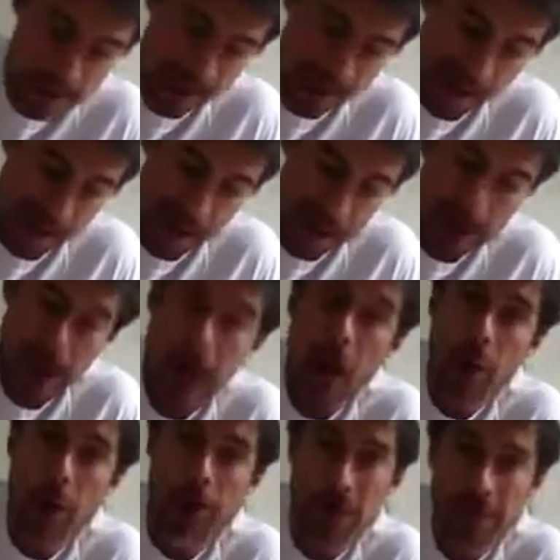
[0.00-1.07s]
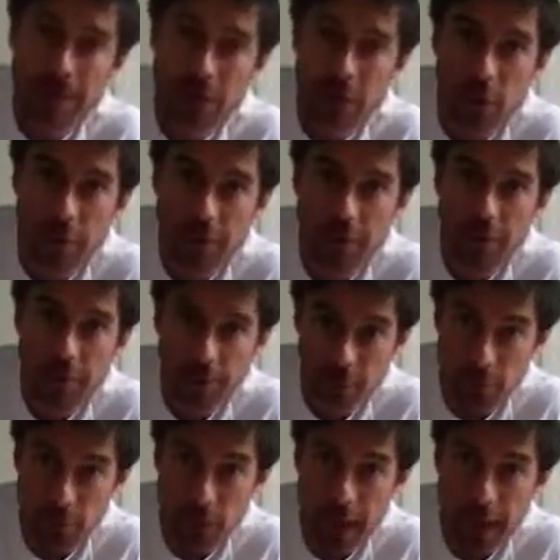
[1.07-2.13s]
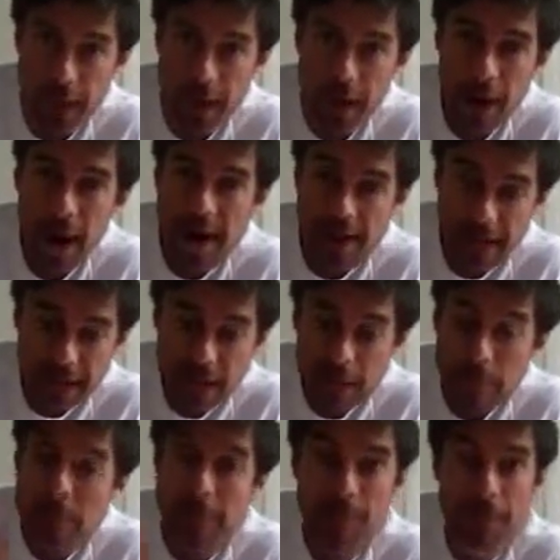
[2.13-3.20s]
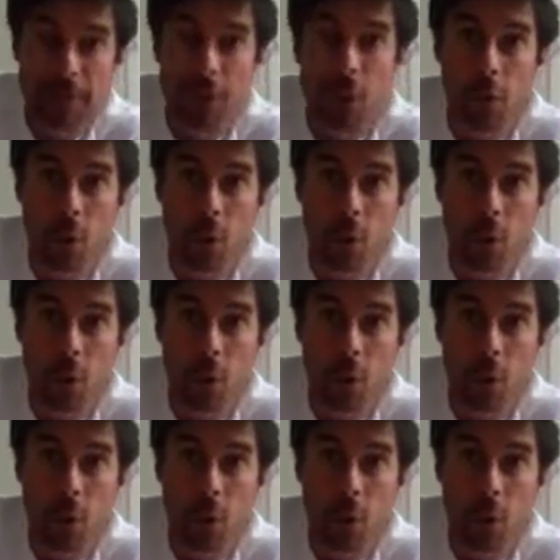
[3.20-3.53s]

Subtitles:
But I'll definitely do this after workout and a little bit before